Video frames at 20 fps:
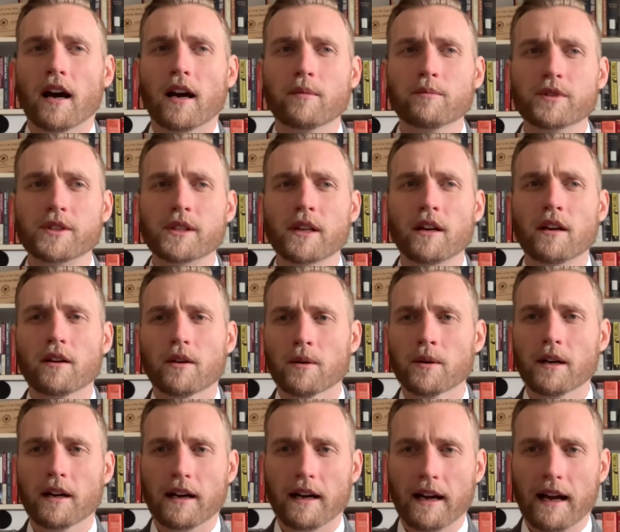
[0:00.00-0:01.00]

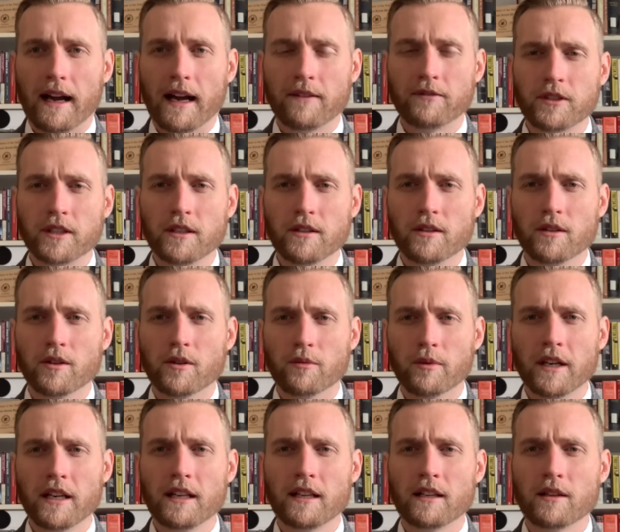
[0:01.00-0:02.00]
So after do the
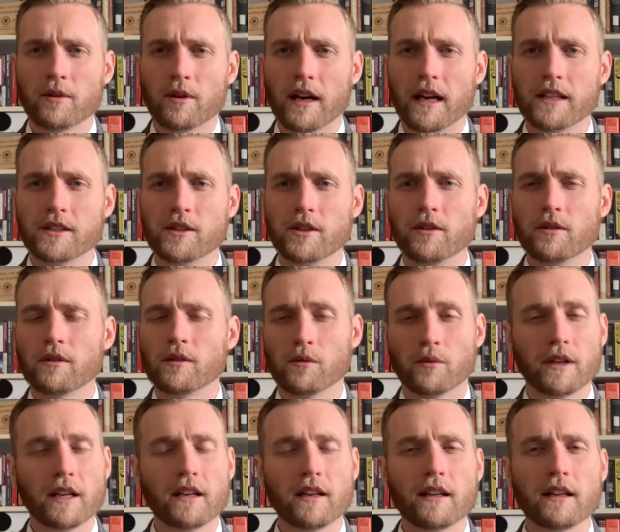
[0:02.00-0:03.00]
reading, or as you're doing the
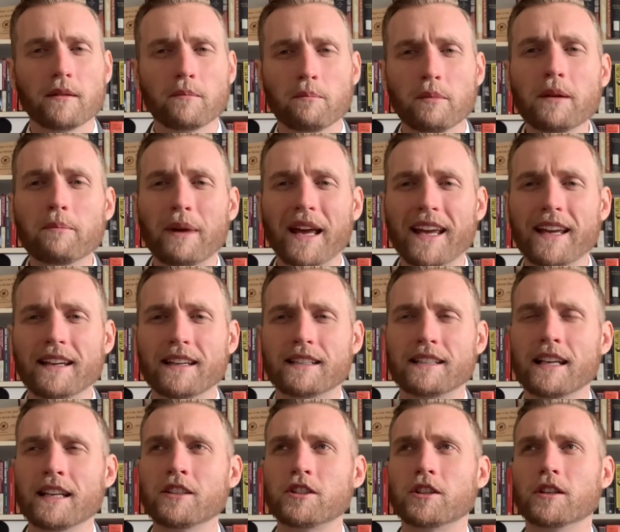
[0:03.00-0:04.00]
reading, be paying
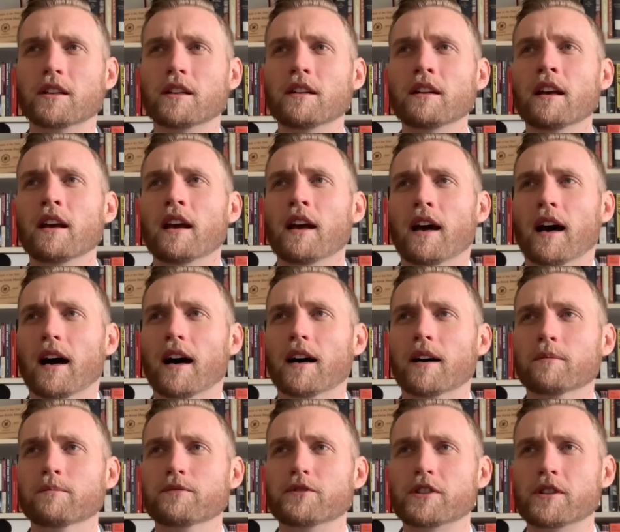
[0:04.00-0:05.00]
attention
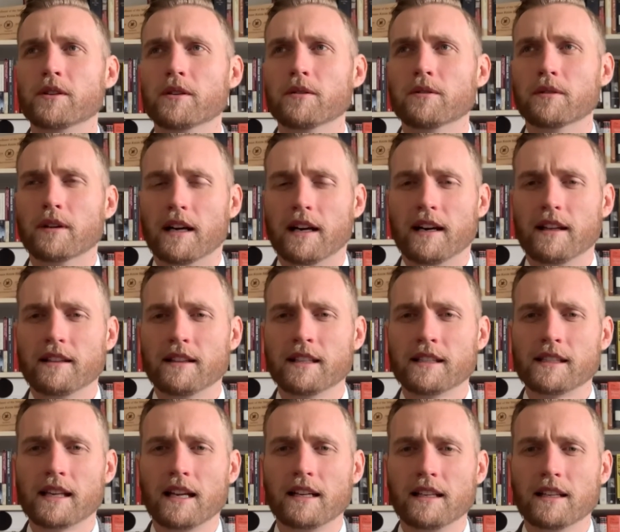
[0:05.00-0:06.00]
to
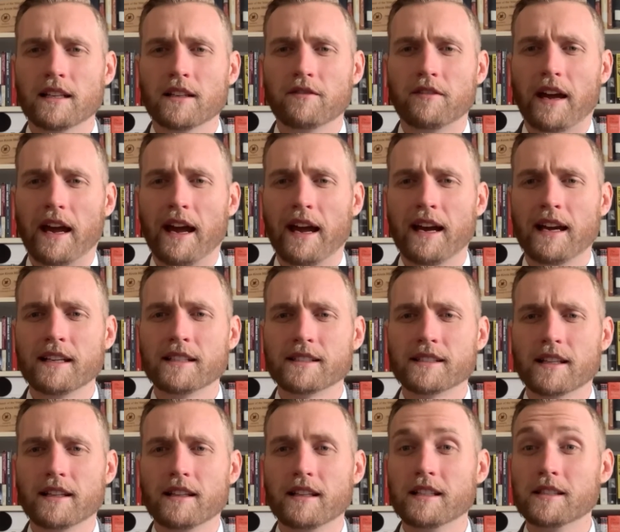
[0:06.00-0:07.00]
this idea of, as
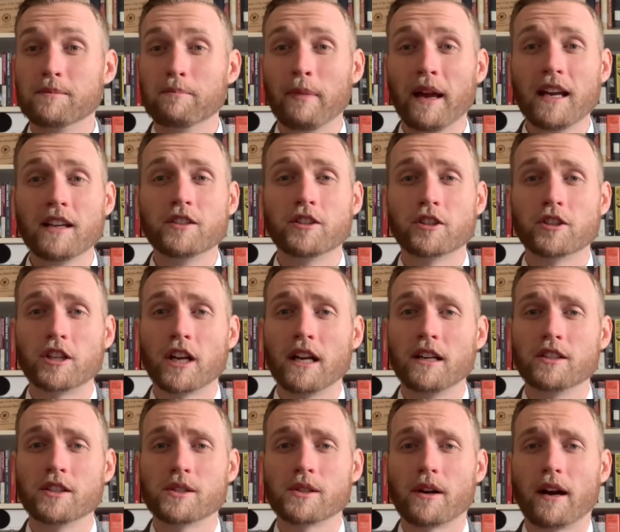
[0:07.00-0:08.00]
these major
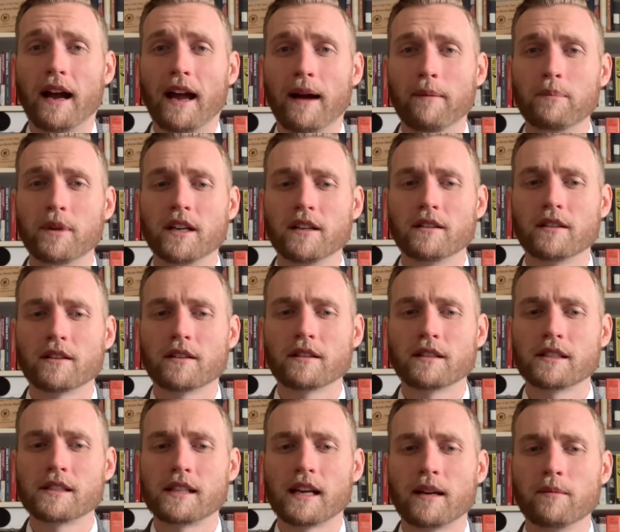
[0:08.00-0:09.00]
changes are happening during
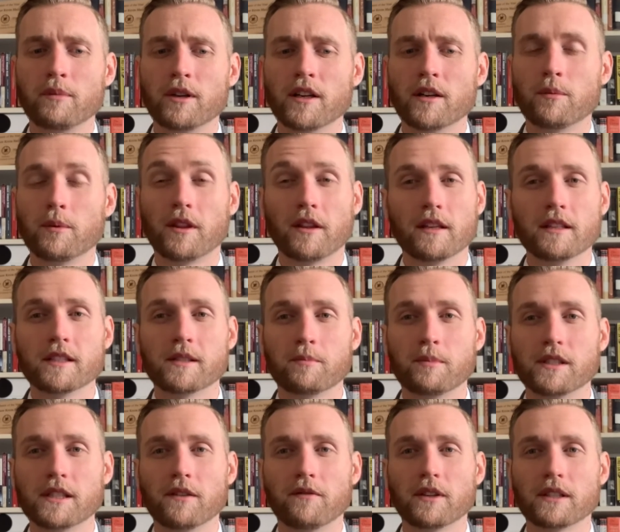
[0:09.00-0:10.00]
this time period within
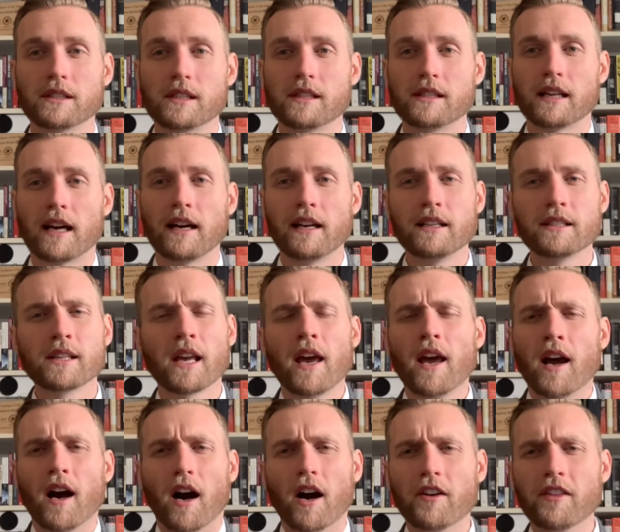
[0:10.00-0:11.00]
specific societies,
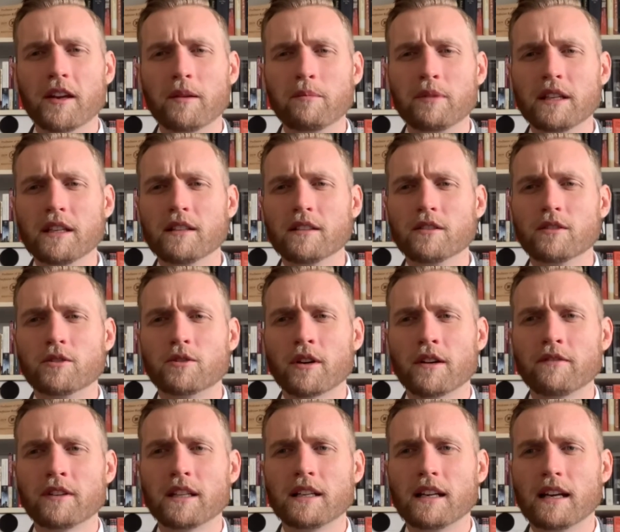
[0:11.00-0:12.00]
are they being
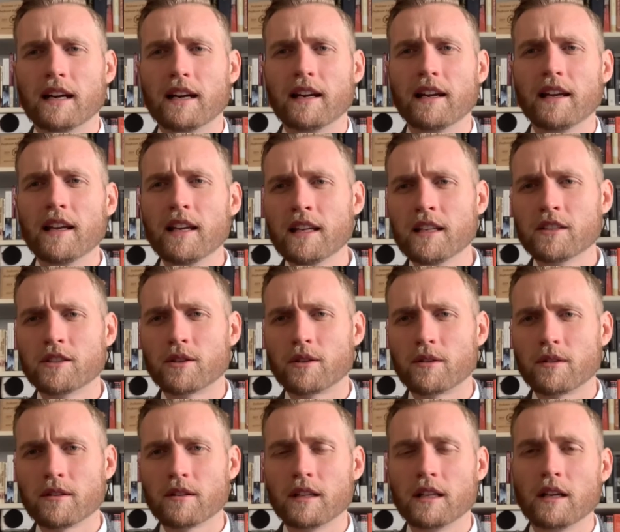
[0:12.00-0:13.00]
driven
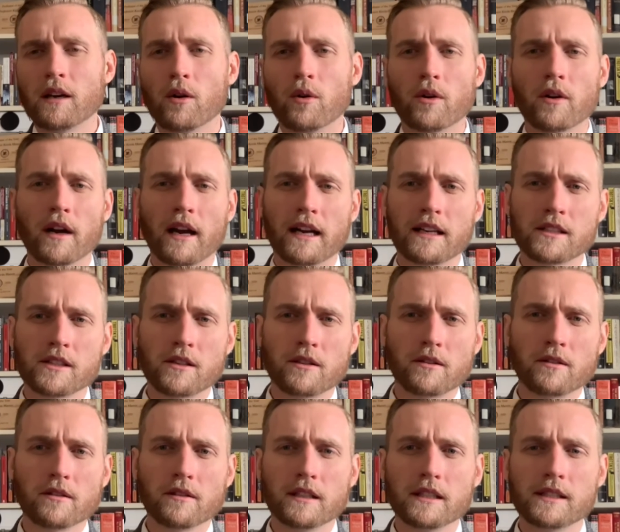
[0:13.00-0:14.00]
internally or
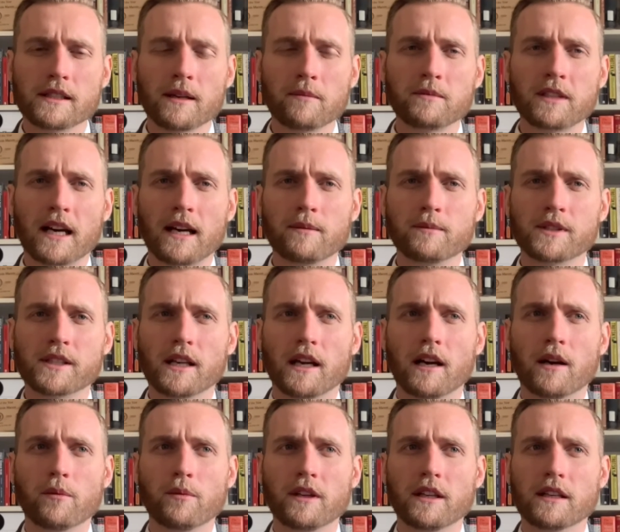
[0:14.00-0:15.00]
externally? Sometimes
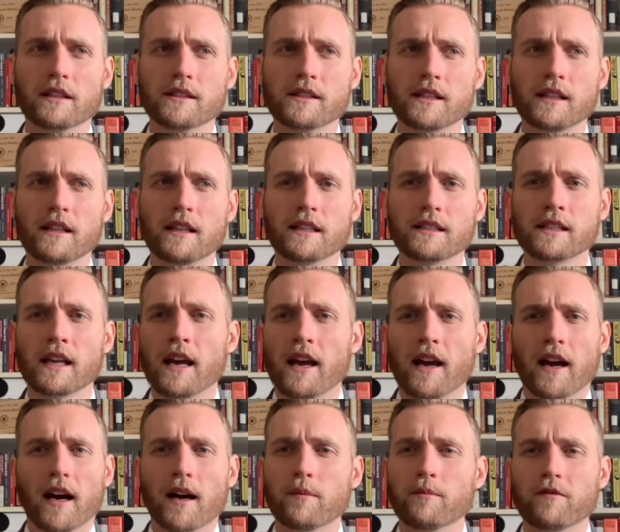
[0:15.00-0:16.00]
we can see this
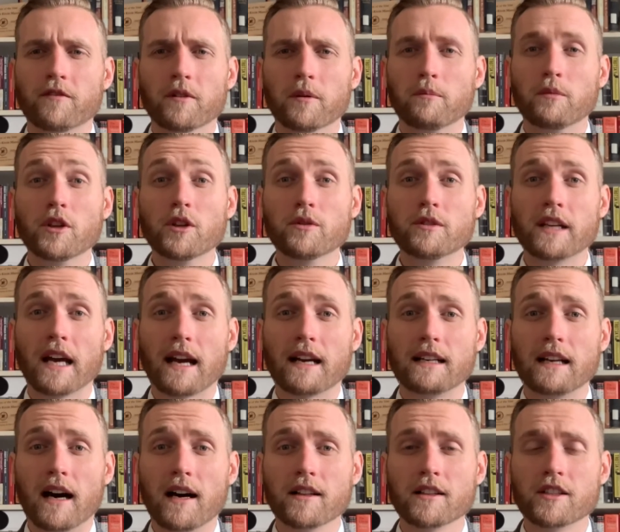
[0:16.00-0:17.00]
from new
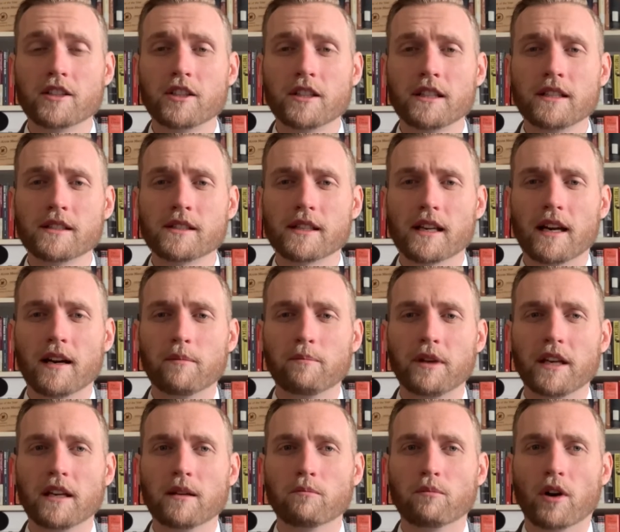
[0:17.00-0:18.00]
technologies
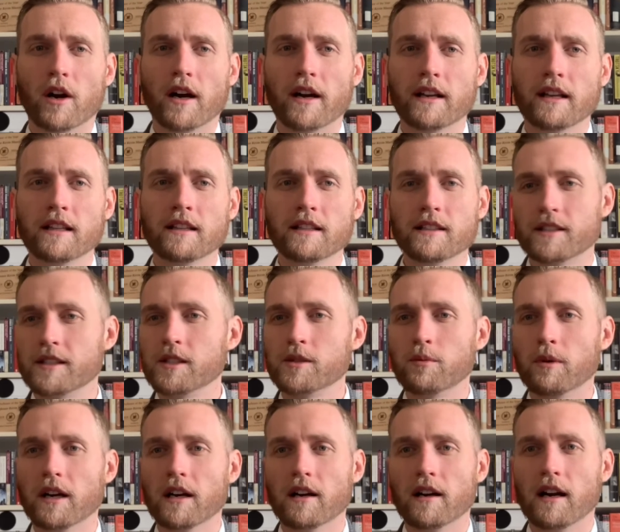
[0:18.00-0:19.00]
being brought in. This is
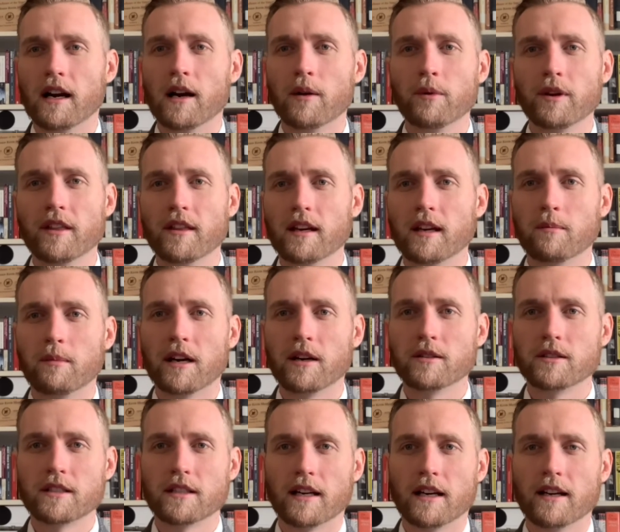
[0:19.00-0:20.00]
where we think
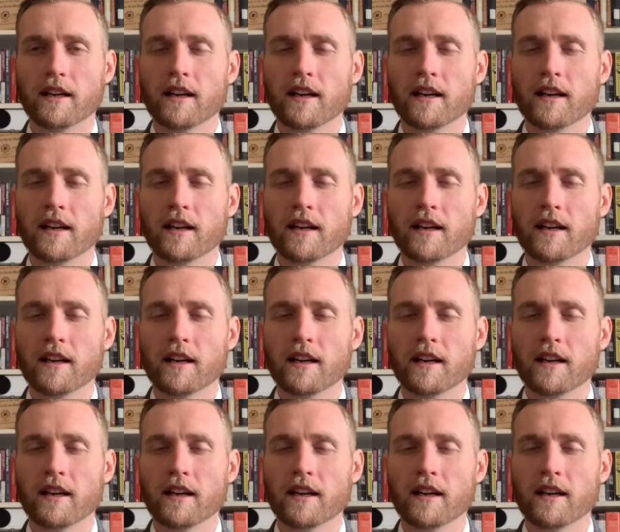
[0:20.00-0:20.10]
about